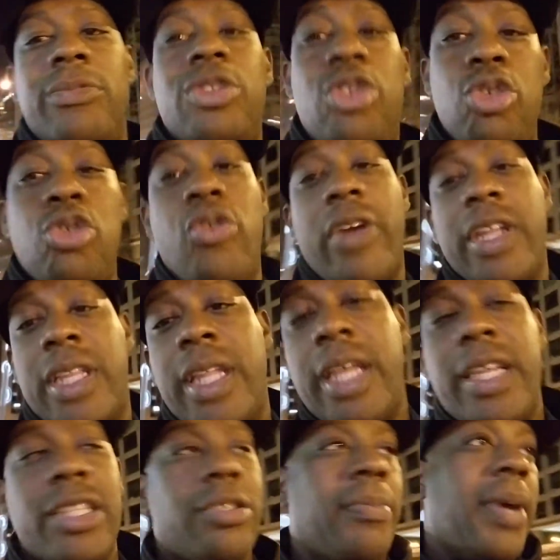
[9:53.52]
Do great
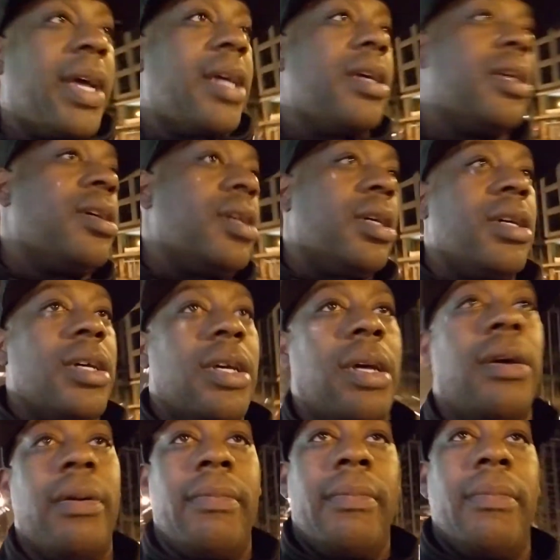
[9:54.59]
things, man.
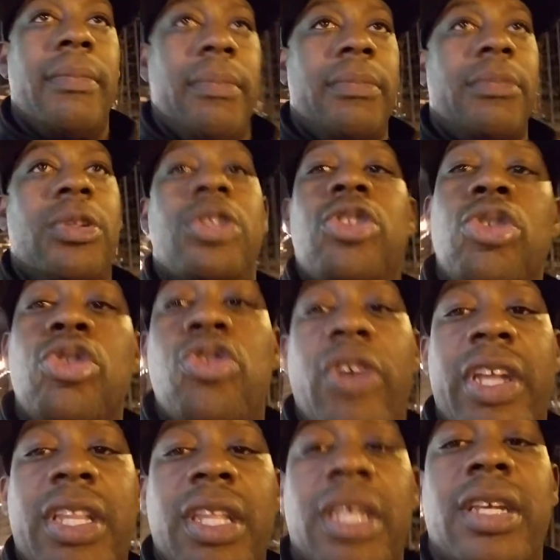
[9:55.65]
Do
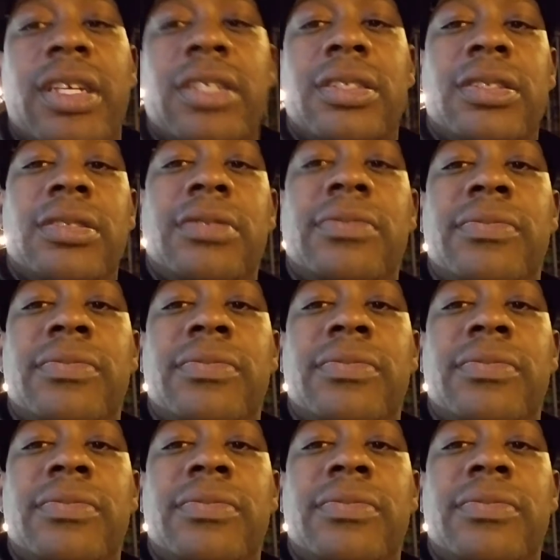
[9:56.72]
great things.